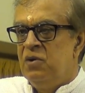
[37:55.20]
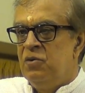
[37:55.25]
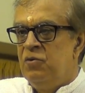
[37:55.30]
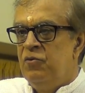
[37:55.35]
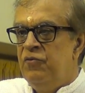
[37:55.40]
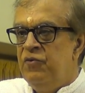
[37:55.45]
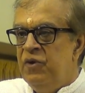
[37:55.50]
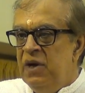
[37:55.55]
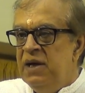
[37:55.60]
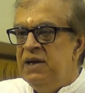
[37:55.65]

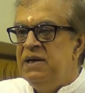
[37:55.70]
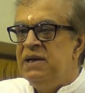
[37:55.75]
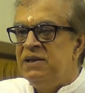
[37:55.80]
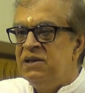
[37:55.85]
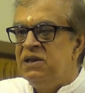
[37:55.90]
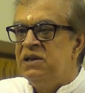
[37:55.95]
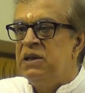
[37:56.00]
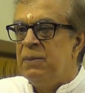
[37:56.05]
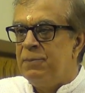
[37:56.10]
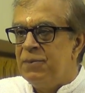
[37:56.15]
who've really
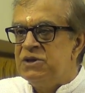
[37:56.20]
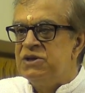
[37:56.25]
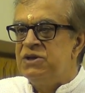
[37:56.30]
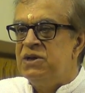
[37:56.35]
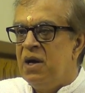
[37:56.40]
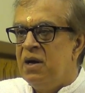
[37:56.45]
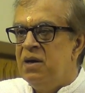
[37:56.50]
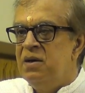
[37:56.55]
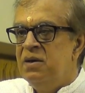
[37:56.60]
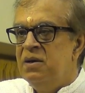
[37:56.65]
done the
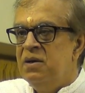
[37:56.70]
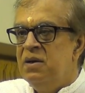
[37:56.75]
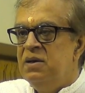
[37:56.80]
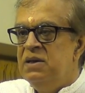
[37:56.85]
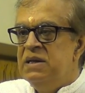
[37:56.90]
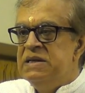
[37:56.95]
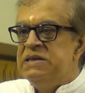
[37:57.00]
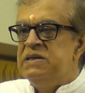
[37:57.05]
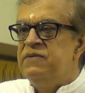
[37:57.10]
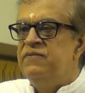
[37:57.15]
tapasya.
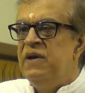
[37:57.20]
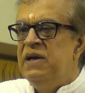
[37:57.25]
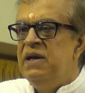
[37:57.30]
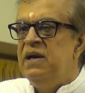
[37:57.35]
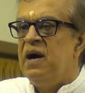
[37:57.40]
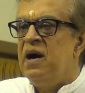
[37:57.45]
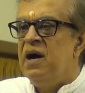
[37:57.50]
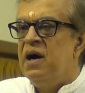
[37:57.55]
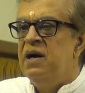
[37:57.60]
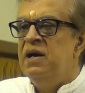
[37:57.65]
This is very
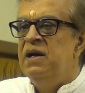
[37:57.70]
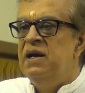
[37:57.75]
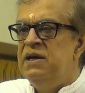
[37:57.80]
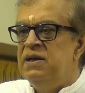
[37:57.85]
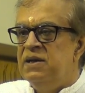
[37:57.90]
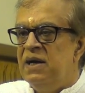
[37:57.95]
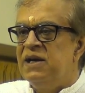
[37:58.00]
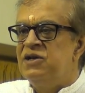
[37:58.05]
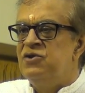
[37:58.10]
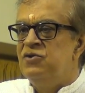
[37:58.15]
hard
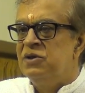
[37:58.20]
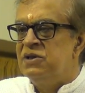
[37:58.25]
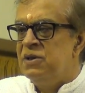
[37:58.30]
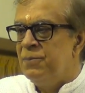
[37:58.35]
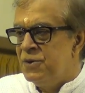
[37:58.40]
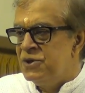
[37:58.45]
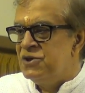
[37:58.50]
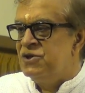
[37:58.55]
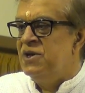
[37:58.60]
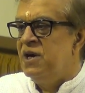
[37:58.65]
intellectual
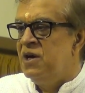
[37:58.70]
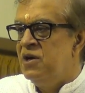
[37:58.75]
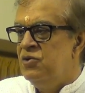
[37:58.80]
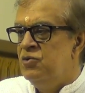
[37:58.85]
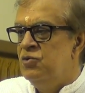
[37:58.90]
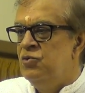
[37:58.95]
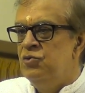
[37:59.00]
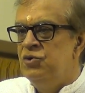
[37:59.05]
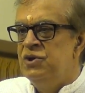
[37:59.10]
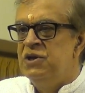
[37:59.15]
tapasya
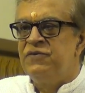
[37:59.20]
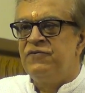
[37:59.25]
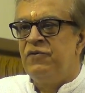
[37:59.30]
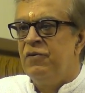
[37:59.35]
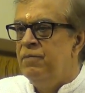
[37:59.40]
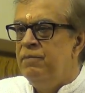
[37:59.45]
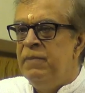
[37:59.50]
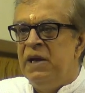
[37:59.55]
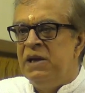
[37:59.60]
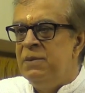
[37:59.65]
to do this for
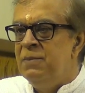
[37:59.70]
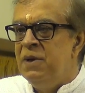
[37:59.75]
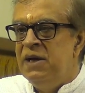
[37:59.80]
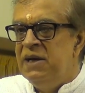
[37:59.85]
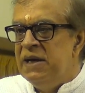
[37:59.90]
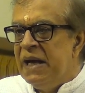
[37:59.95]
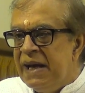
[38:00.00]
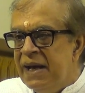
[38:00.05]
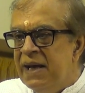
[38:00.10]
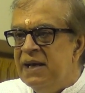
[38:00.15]
many, many
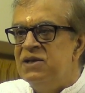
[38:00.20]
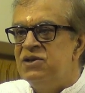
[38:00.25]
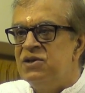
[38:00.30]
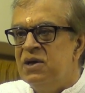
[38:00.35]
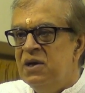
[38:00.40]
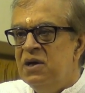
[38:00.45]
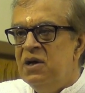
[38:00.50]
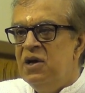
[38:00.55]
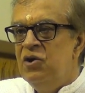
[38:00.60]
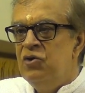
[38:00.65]
decades.
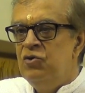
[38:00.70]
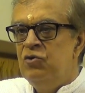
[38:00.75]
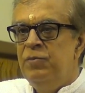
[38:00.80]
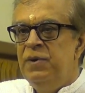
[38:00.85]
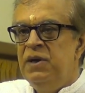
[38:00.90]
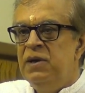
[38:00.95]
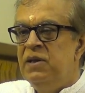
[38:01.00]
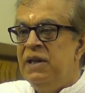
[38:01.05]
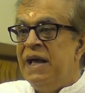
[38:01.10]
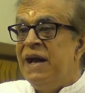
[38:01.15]
To
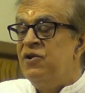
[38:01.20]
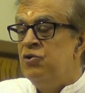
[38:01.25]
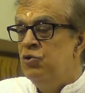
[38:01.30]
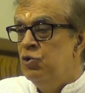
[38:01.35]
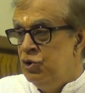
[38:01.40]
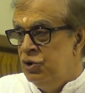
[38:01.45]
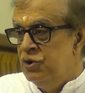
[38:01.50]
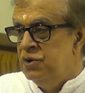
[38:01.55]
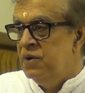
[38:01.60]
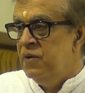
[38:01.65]
be that
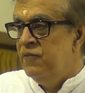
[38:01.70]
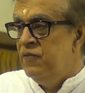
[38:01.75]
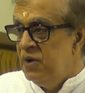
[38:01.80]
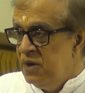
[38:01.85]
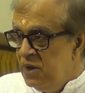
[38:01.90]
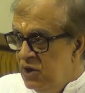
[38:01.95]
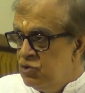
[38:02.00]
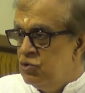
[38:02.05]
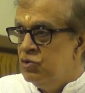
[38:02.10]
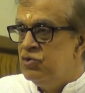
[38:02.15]
good, we
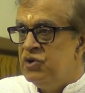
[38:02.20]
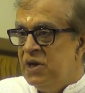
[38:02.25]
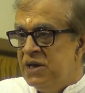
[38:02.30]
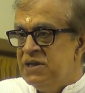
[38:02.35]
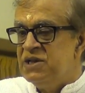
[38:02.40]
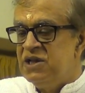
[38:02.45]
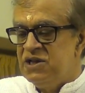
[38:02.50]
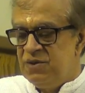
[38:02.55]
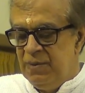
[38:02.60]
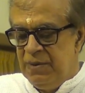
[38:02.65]
need to
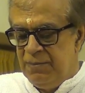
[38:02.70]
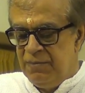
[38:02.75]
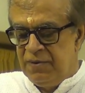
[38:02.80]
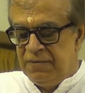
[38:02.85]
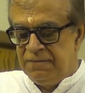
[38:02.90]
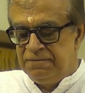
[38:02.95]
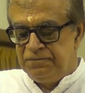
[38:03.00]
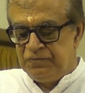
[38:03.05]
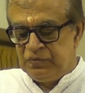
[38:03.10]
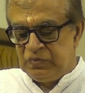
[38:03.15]
train such people.
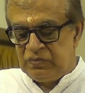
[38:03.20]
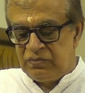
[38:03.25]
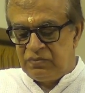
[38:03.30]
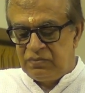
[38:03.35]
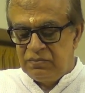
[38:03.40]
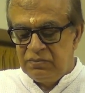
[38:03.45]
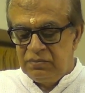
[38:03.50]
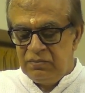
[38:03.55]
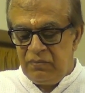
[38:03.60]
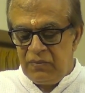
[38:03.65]

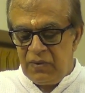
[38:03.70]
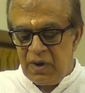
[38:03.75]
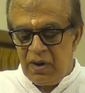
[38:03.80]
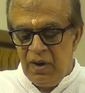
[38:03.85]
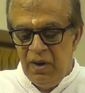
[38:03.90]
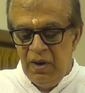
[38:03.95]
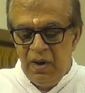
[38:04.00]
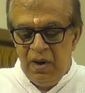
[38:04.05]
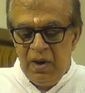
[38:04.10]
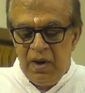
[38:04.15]

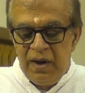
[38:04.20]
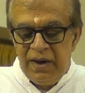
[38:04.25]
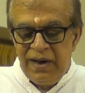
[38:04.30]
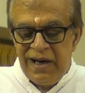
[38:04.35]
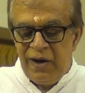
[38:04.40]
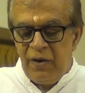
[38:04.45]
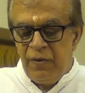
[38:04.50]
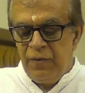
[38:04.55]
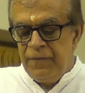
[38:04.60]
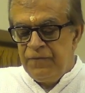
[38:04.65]

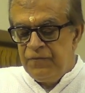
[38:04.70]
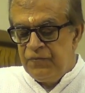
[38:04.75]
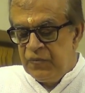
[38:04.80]
Now,